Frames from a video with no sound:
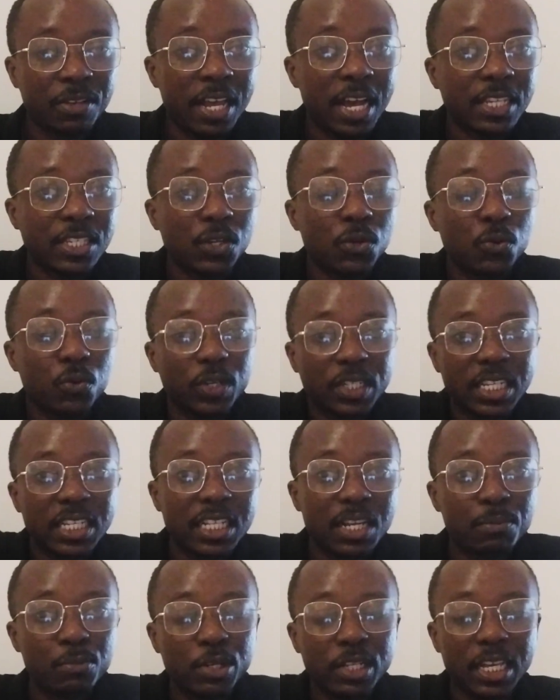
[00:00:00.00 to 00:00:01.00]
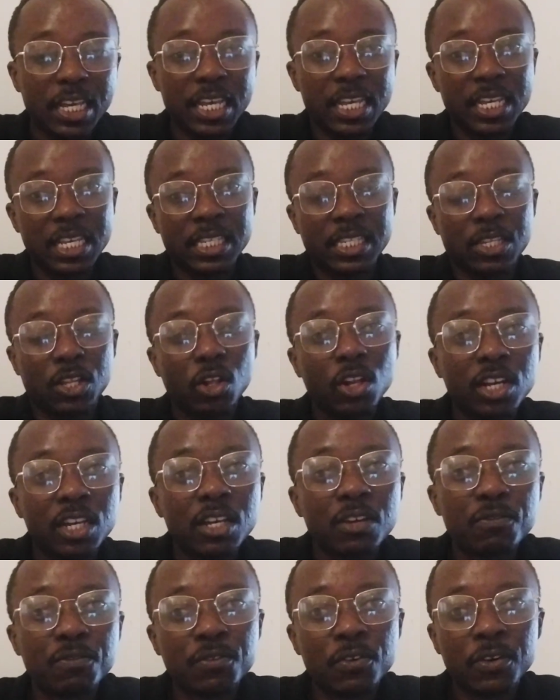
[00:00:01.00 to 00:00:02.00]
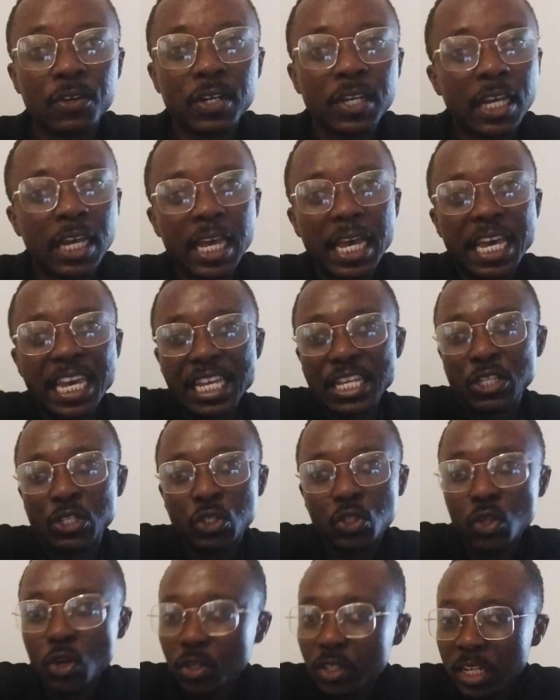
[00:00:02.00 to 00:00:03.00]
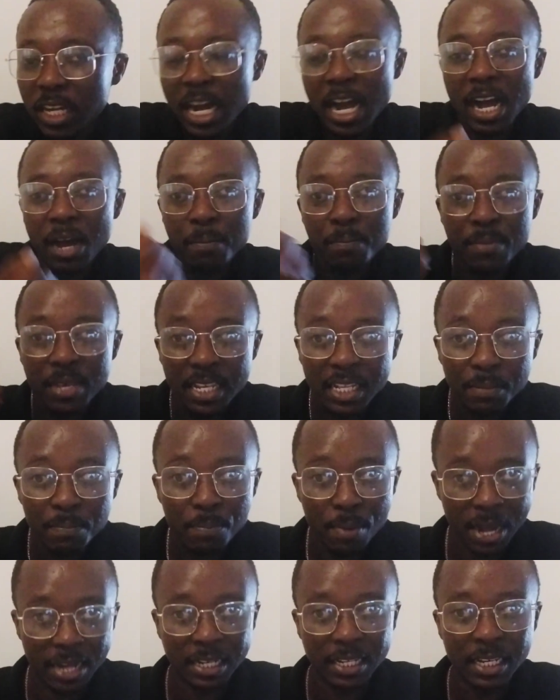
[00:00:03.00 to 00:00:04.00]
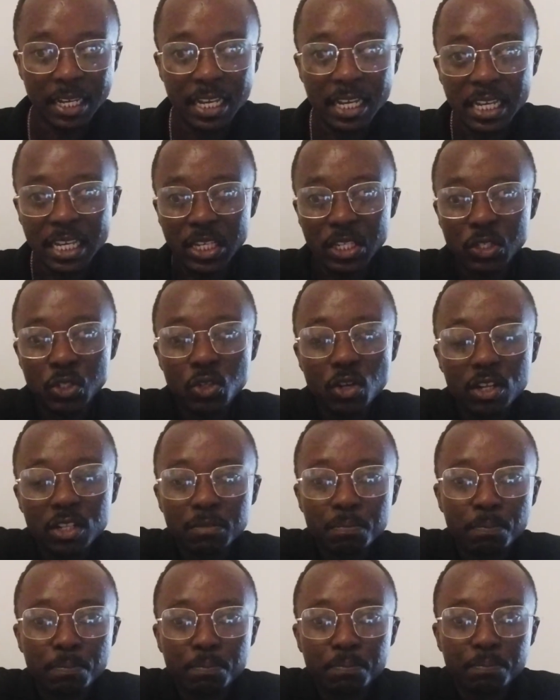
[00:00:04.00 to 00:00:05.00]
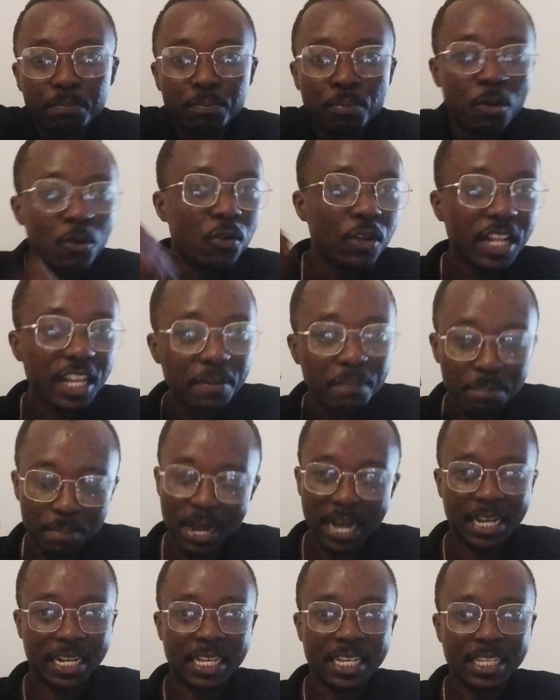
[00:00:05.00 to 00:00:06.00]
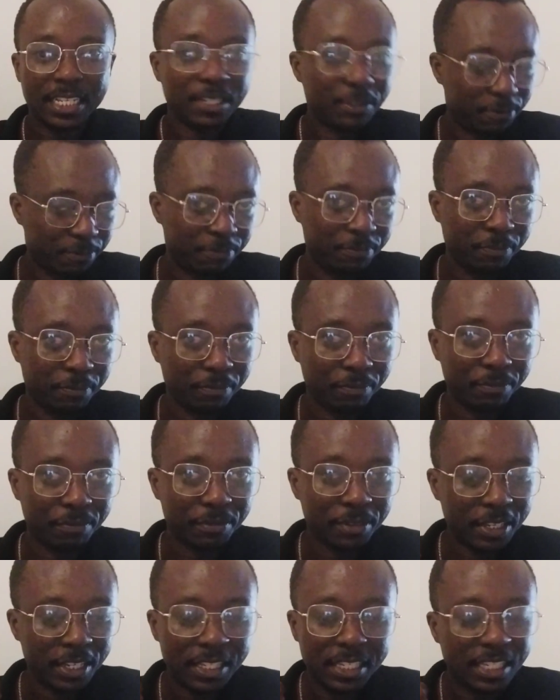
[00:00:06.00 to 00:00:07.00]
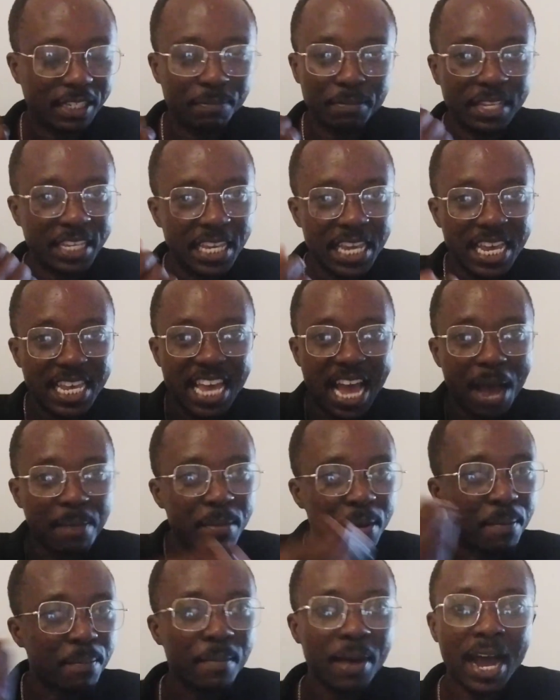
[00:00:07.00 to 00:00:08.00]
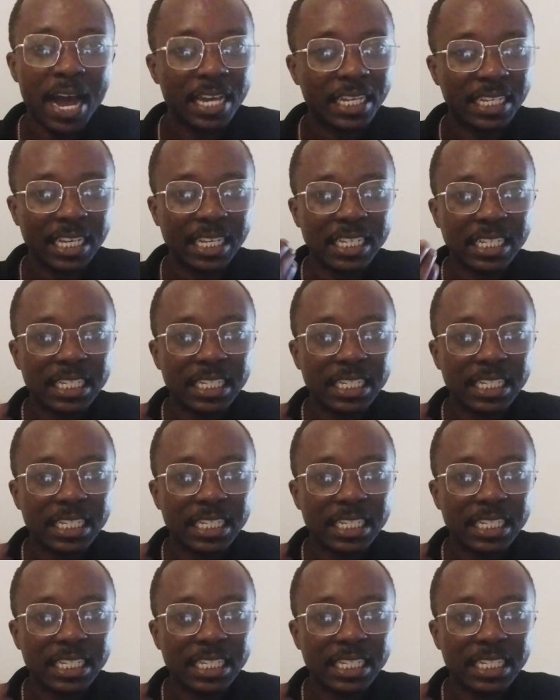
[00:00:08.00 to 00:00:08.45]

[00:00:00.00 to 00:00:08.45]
hasn't gotten the money he is looking for. He's not coming back. He's not pulling back. I'll continue